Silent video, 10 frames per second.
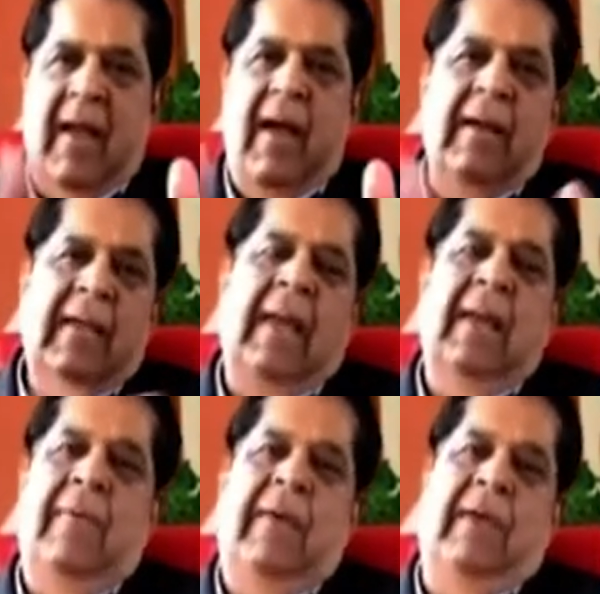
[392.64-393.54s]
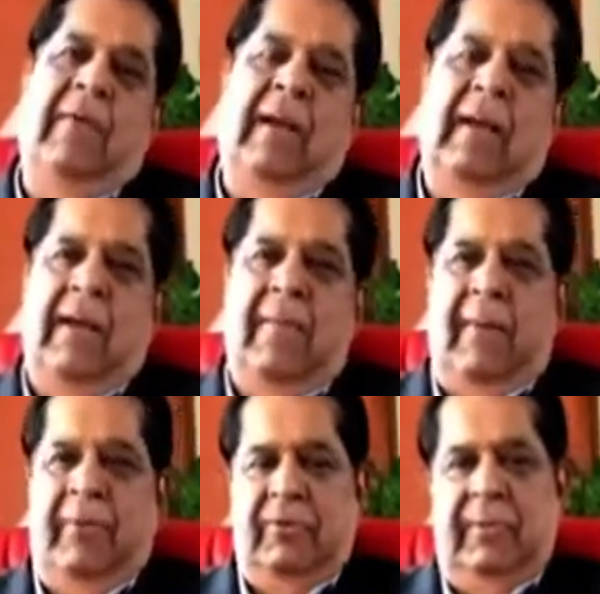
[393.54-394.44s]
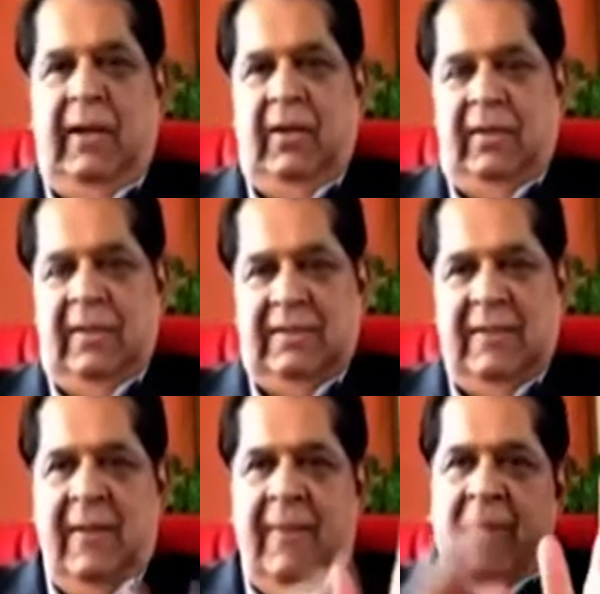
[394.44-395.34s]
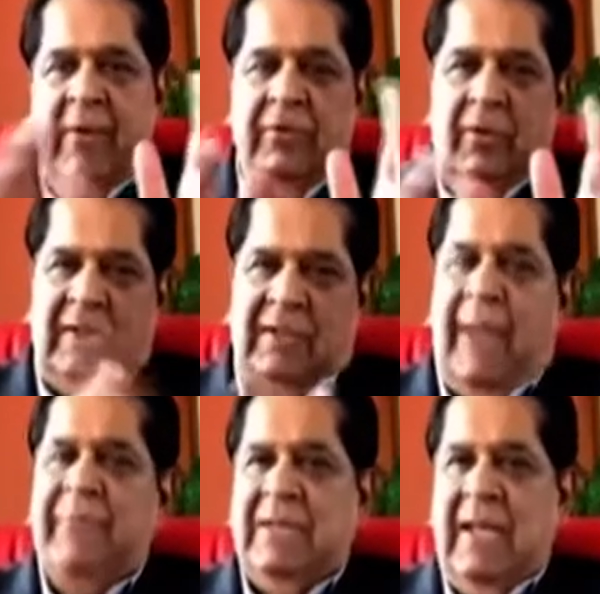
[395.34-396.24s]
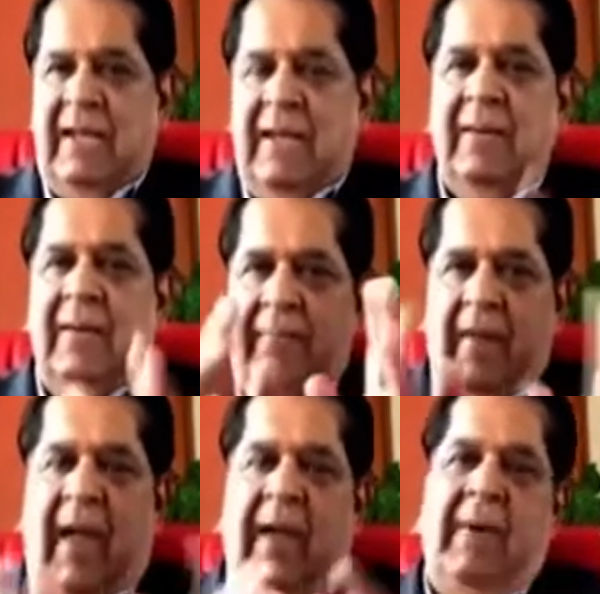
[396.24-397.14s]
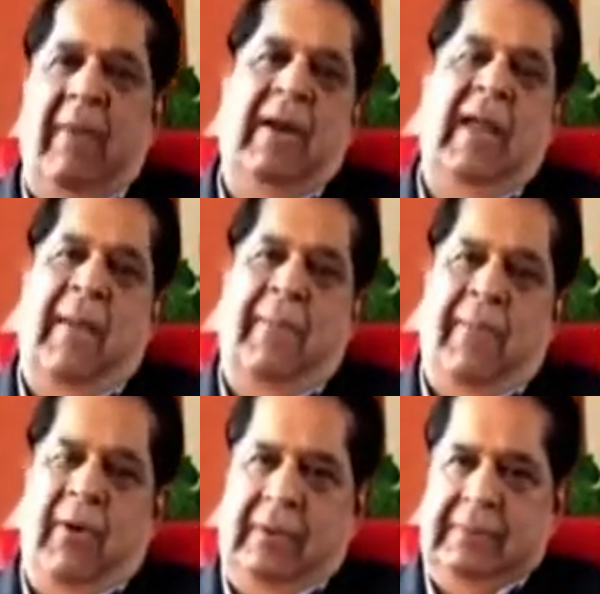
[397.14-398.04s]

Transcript: can very quickly come up to speed on this. So the steps taken, I'm very happy about.